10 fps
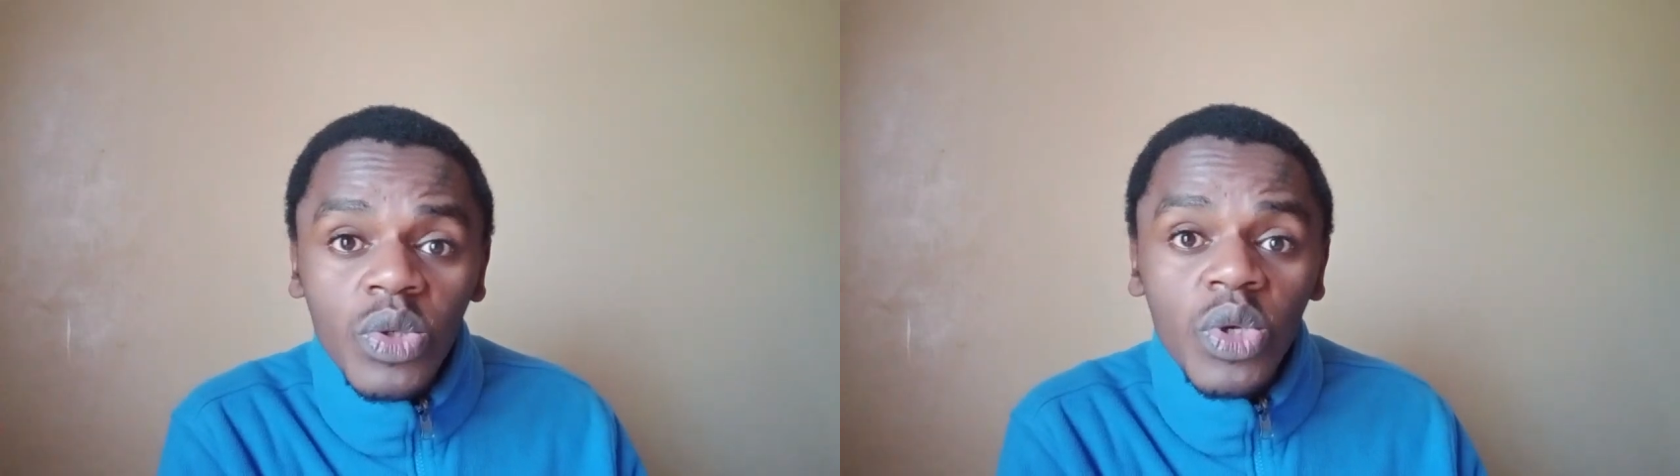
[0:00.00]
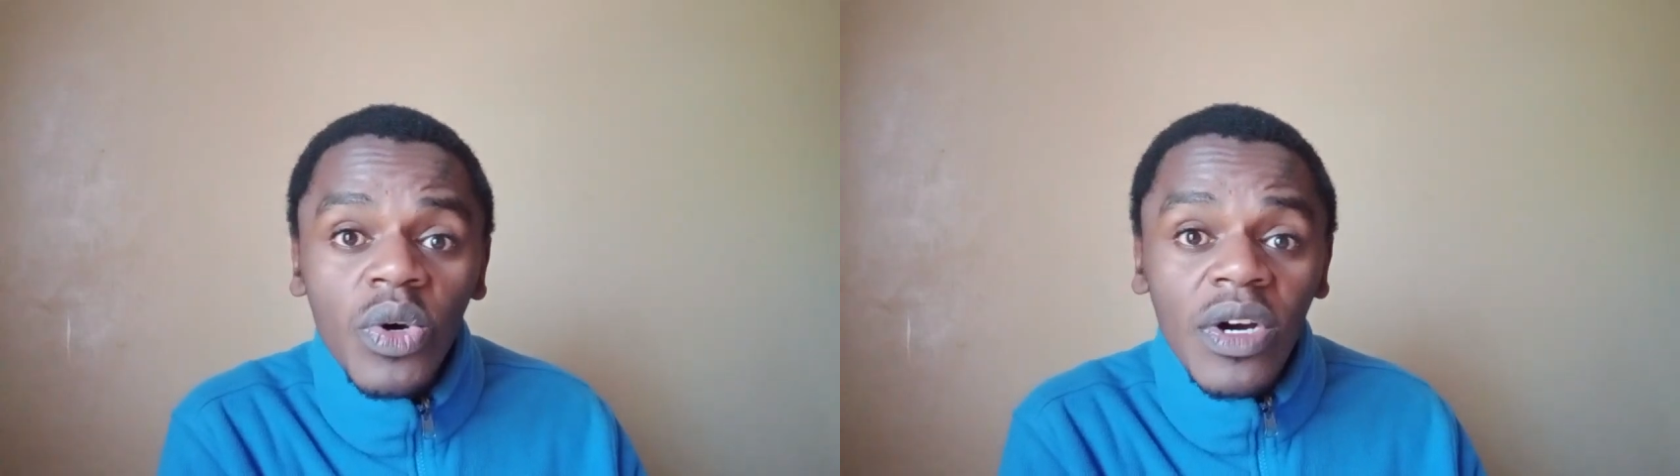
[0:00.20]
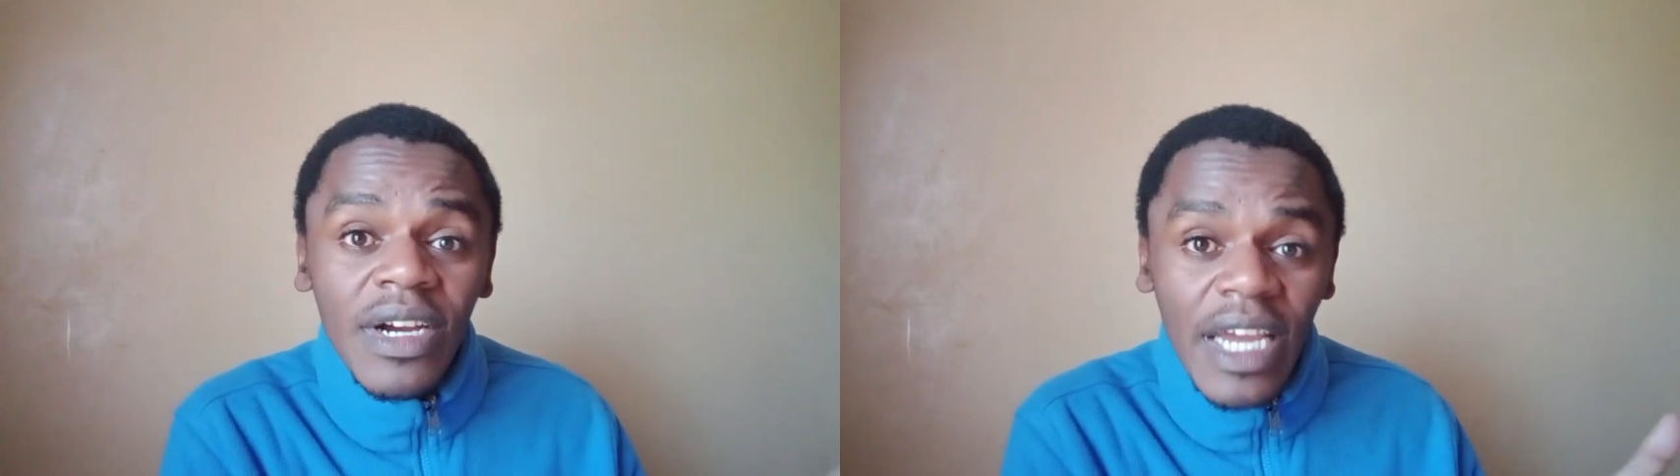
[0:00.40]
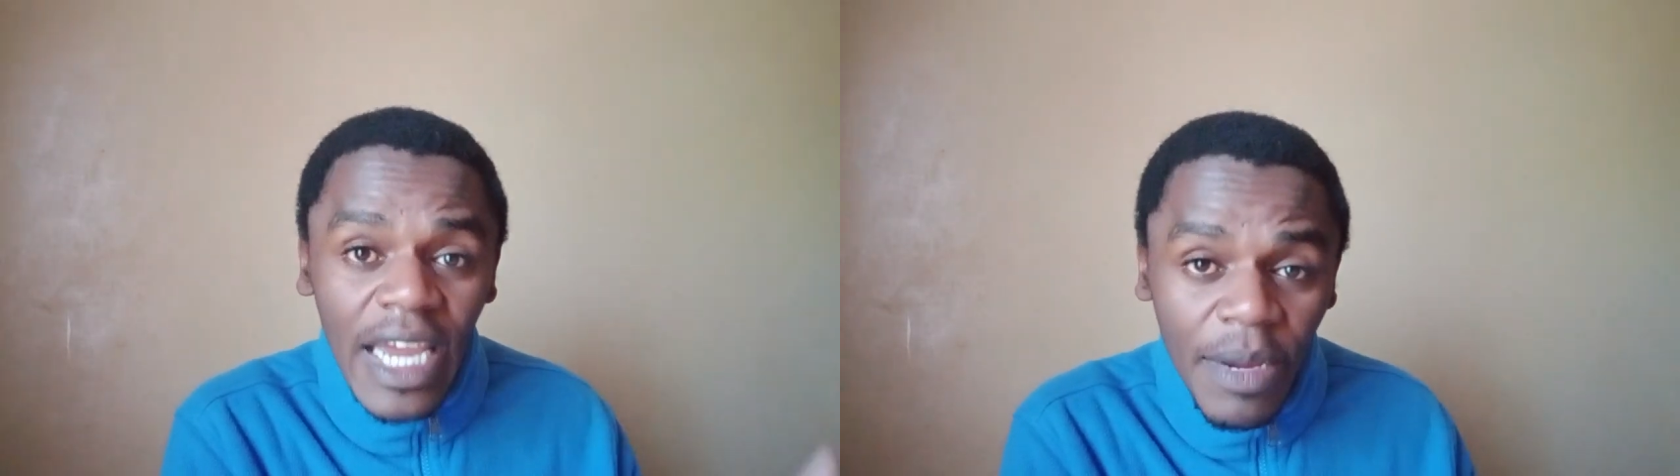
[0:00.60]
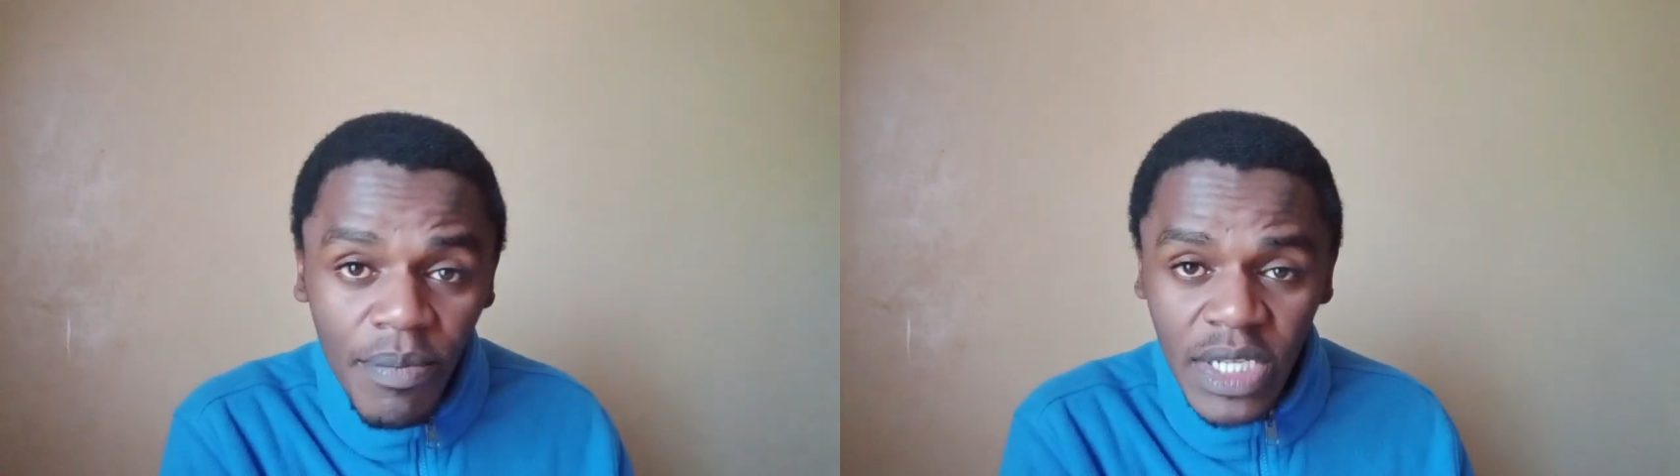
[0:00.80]
to your
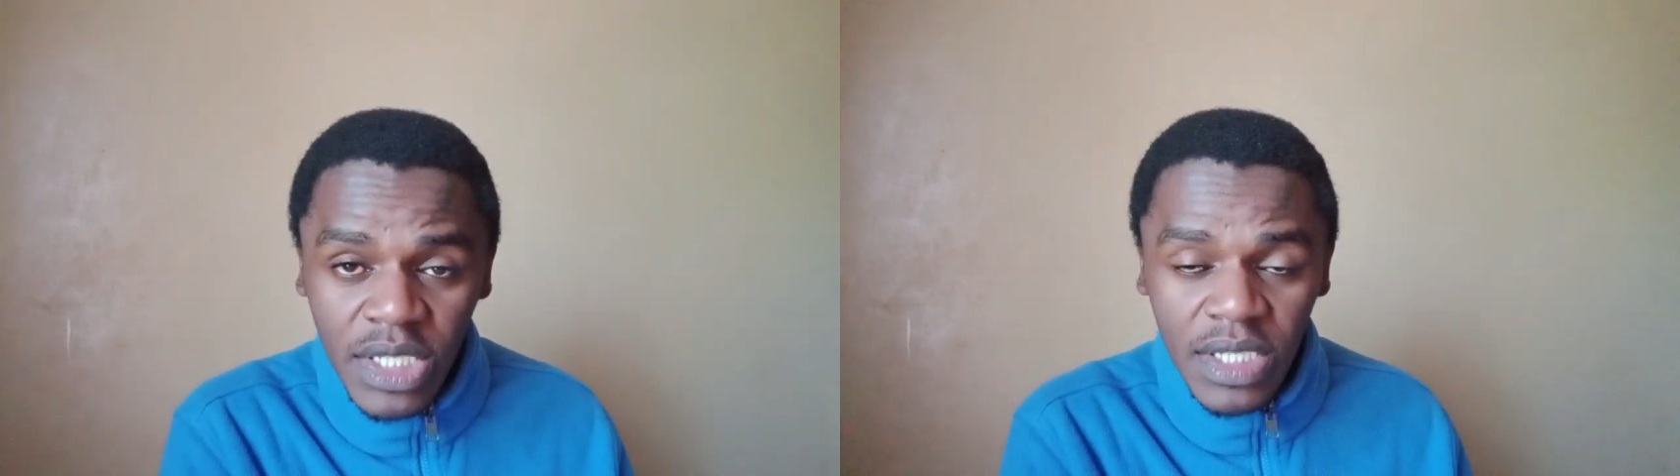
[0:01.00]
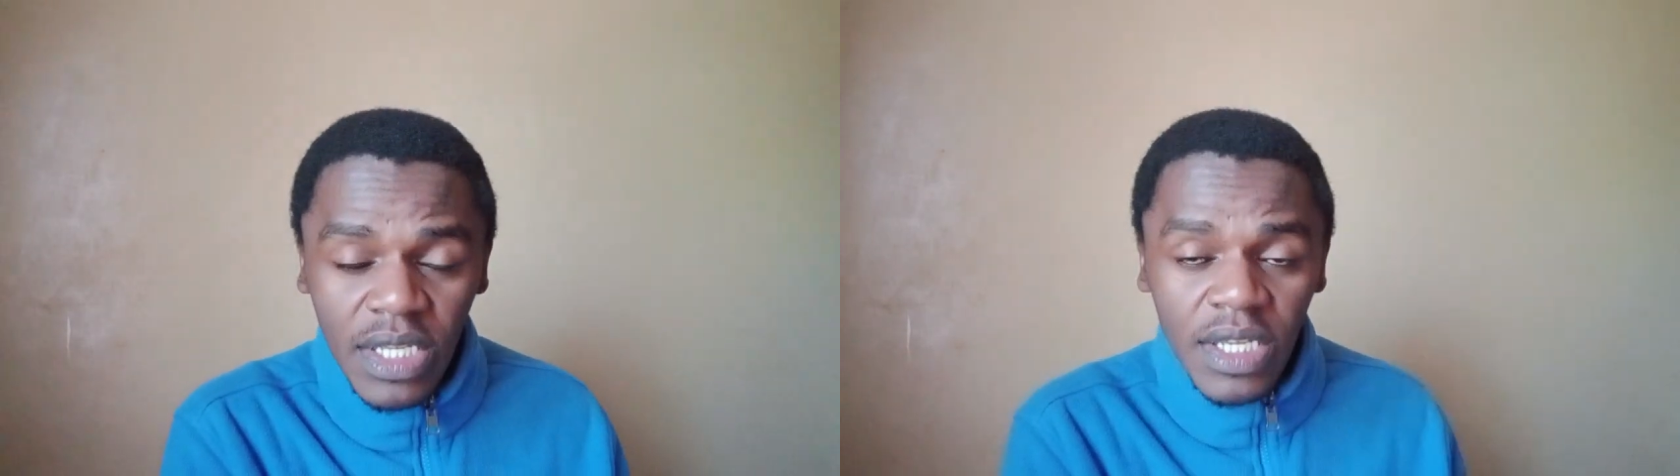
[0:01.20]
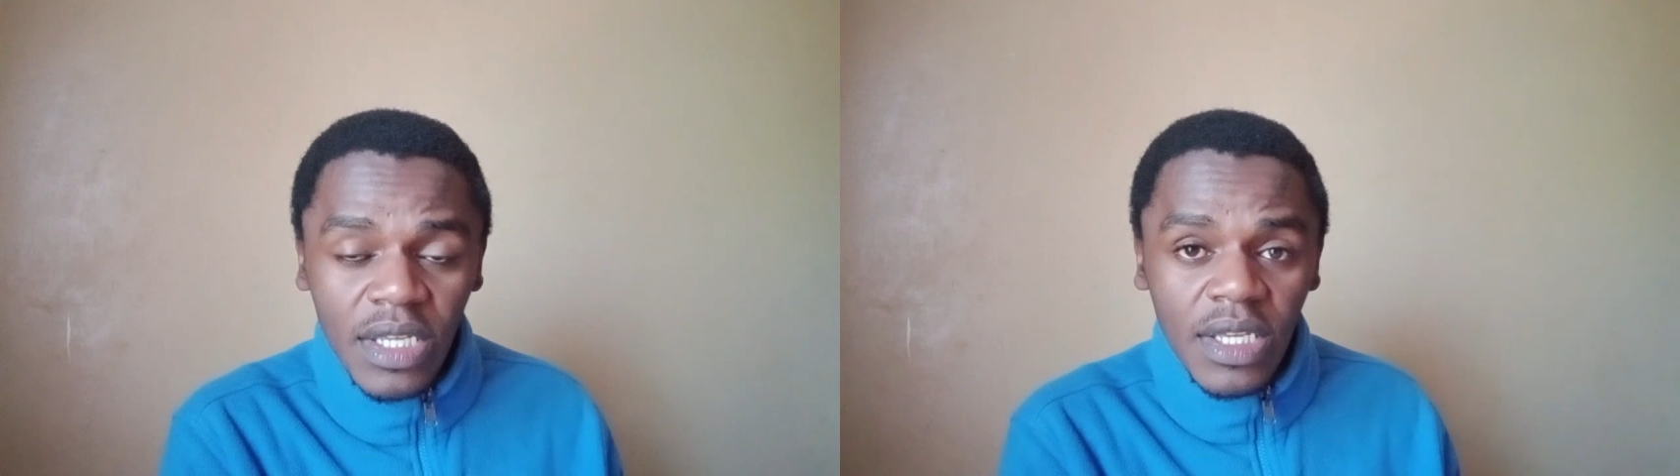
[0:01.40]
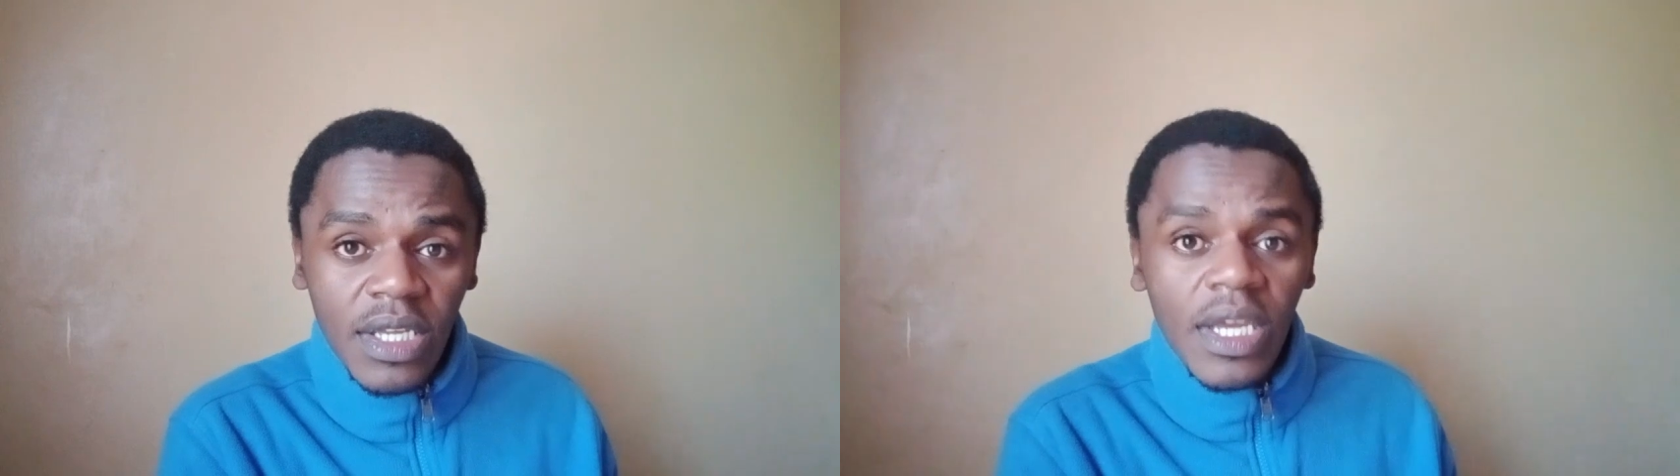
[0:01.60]
embassy